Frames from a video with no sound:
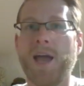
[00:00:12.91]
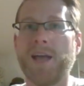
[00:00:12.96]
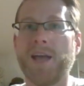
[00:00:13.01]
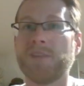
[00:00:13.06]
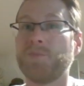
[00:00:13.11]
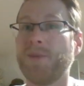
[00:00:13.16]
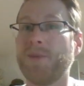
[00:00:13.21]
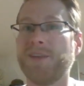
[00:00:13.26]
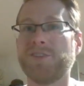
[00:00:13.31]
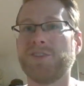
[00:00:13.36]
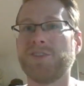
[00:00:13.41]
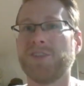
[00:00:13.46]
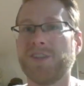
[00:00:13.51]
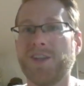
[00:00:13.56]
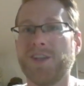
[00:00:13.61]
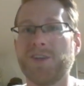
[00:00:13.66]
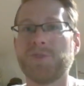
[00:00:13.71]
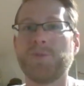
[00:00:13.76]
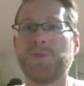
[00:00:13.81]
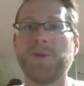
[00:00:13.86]
As mentioned
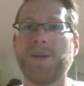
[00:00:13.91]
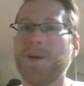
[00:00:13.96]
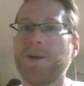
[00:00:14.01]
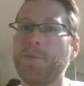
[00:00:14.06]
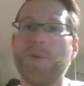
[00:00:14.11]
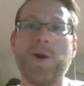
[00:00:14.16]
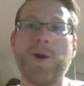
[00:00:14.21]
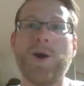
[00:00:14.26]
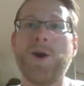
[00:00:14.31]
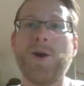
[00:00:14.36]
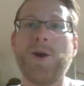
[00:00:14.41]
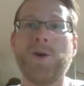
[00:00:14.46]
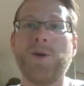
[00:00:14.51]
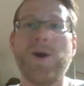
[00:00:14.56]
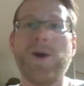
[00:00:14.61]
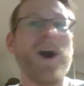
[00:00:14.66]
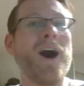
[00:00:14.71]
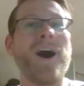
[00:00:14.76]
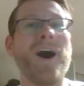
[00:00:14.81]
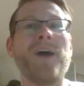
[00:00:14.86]
last week, I'm all
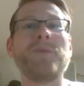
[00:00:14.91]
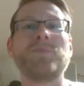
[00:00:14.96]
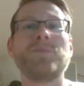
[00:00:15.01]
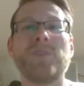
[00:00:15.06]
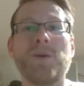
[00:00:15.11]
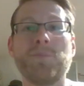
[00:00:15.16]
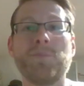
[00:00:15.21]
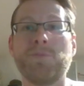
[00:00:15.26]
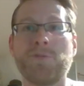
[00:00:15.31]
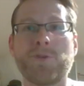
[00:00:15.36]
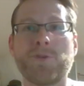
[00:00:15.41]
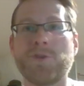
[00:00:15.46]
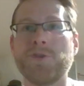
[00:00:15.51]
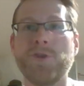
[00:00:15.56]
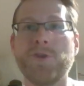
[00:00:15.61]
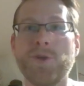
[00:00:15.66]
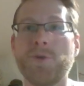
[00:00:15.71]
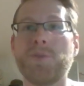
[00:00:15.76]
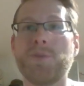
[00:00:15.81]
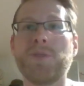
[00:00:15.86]
hyped up for
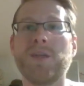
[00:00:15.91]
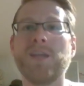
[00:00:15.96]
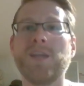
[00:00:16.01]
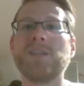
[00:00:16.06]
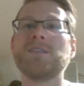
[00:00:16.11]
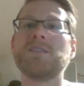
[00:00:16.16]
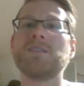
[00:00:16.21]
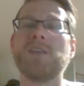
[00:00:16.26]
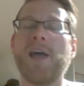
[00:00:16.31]
new things,